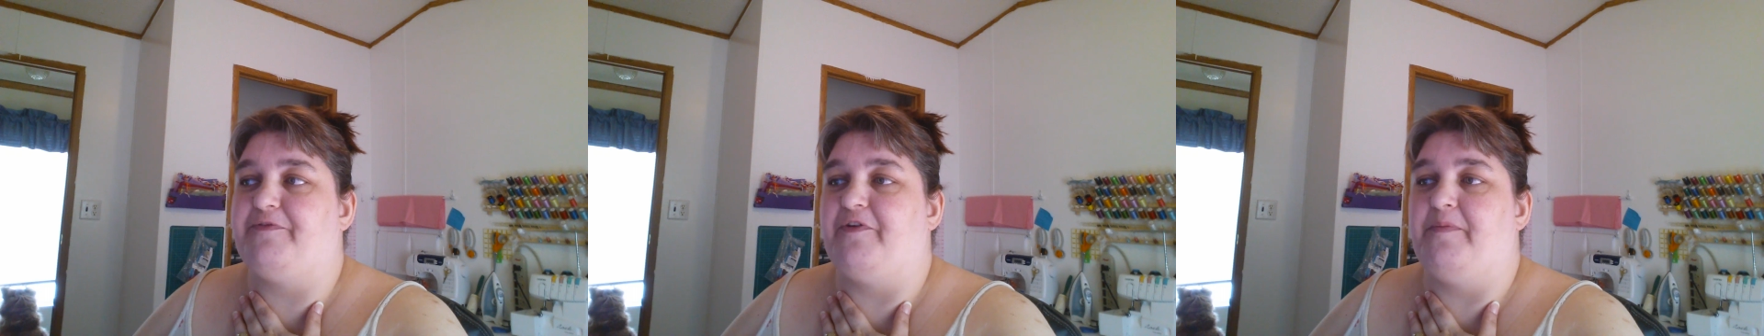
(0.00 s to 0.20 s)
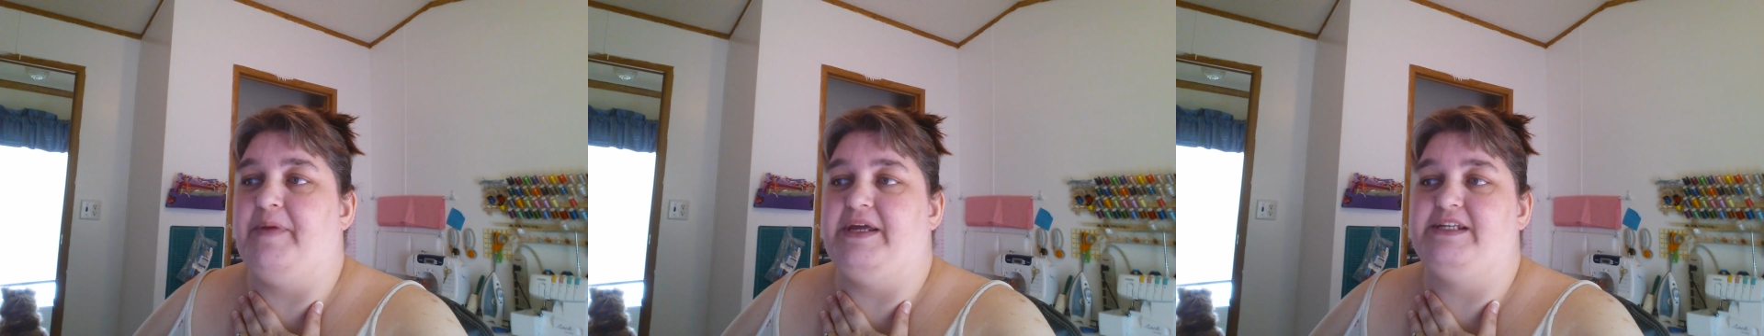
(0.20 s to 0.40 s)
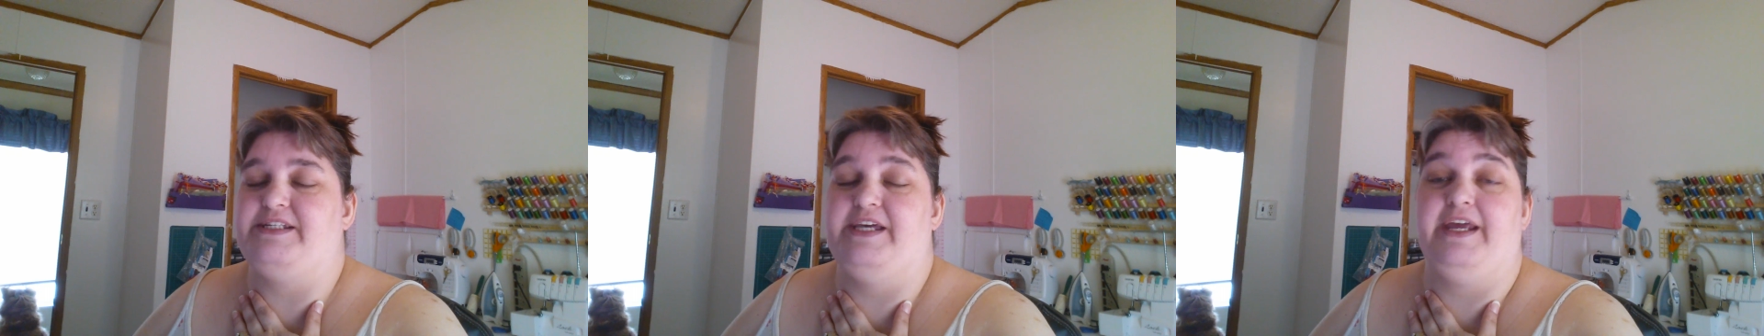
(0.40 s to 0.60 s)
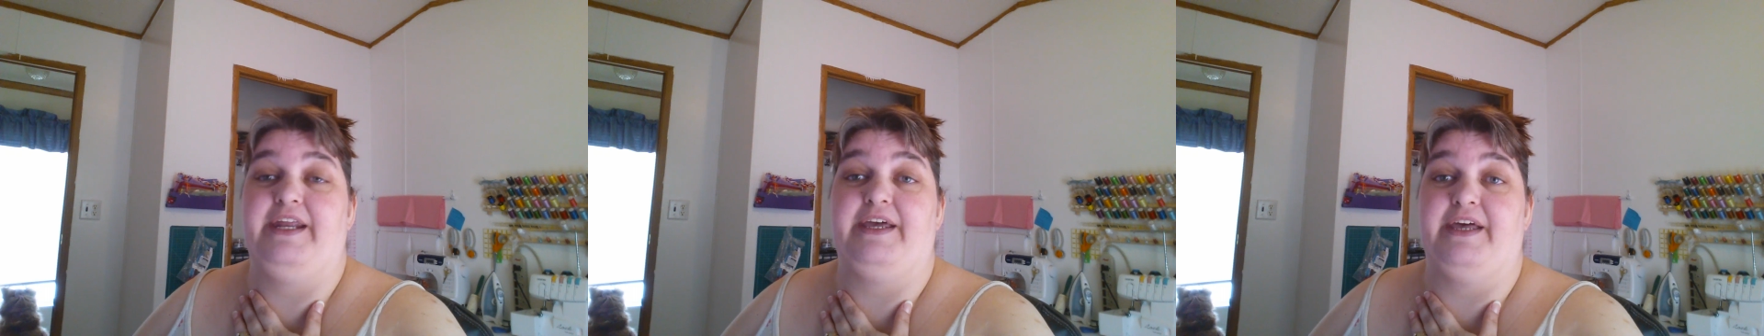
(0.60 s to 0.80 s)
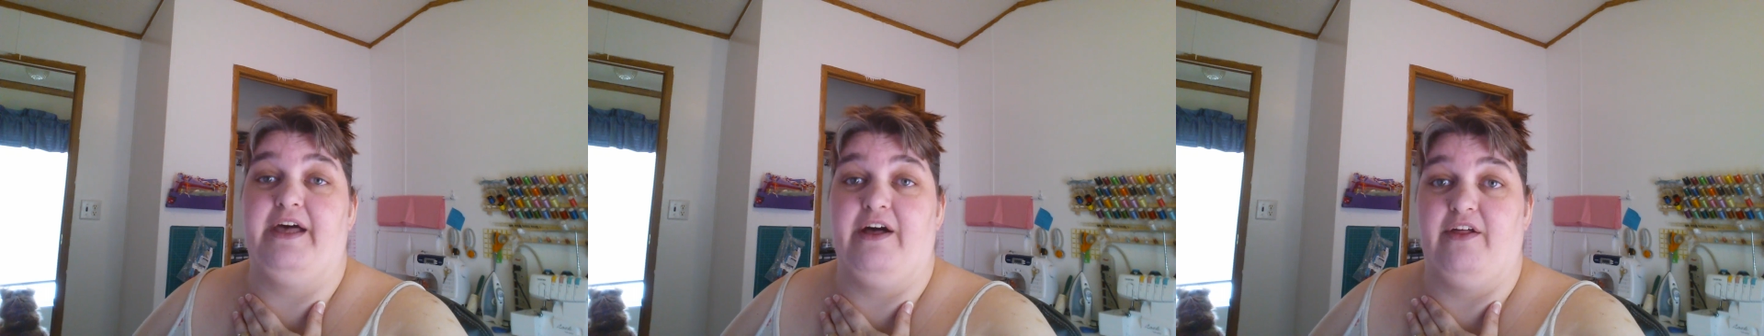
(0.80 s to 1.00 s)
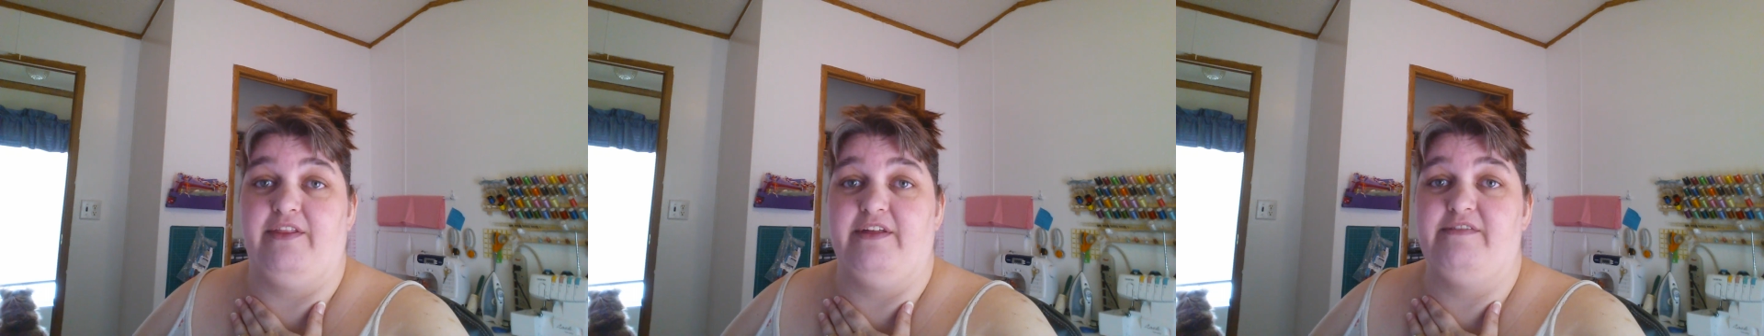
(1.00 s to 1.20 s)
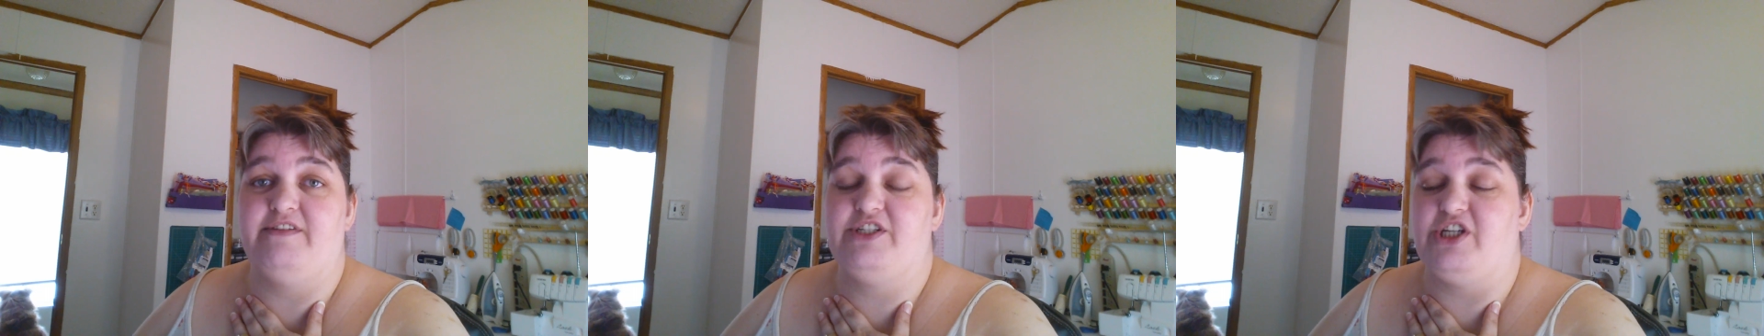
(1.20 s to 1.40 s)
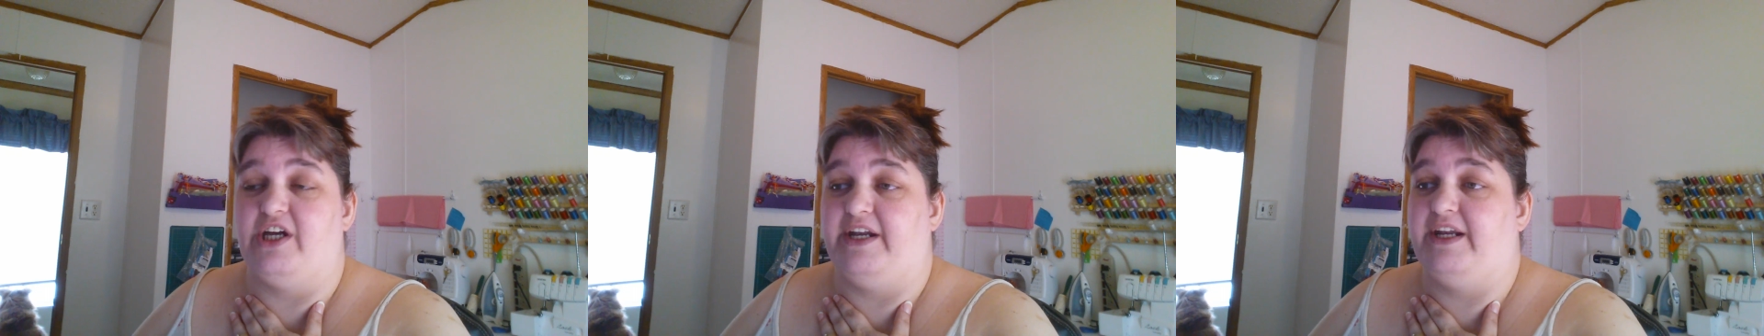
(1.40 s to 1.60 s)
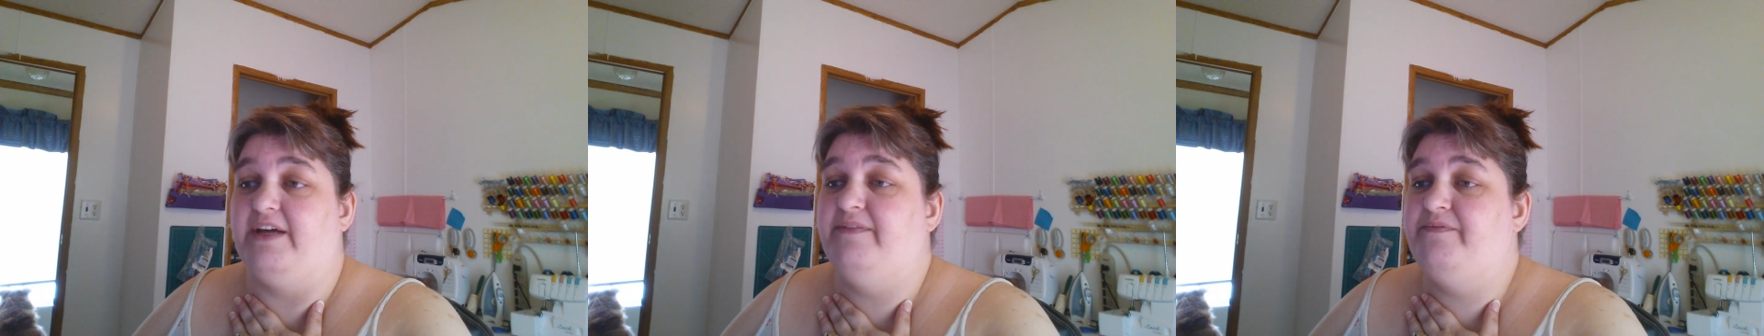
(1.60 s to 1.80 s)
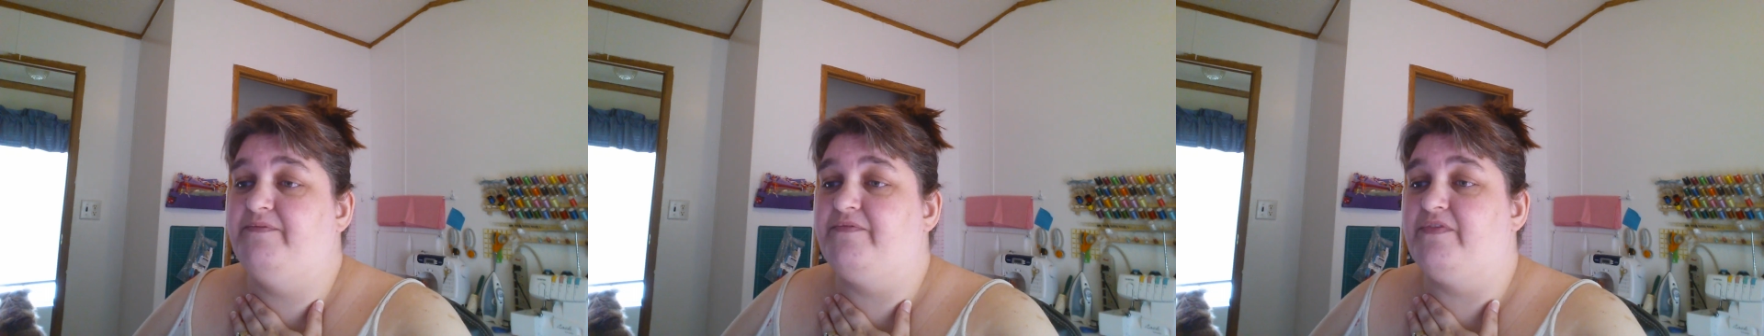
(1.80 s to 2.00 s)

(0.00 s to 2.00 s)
for maintaining a healthy vagina.